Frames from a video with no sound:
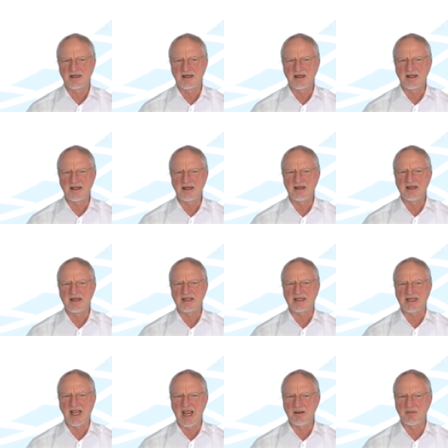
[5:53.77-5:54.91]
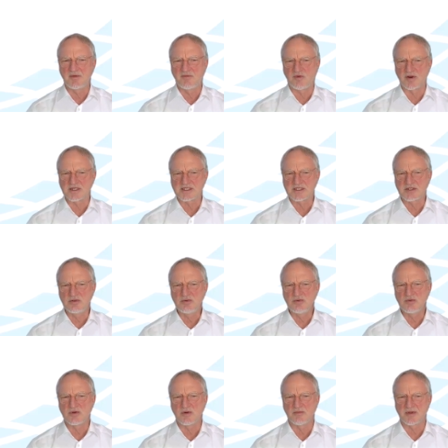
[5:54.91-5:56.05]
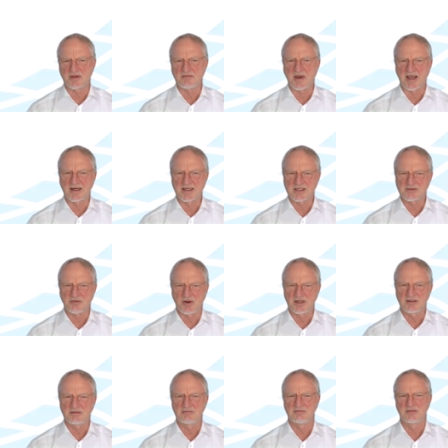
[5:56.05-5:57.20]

the cable force 2 with minus 1,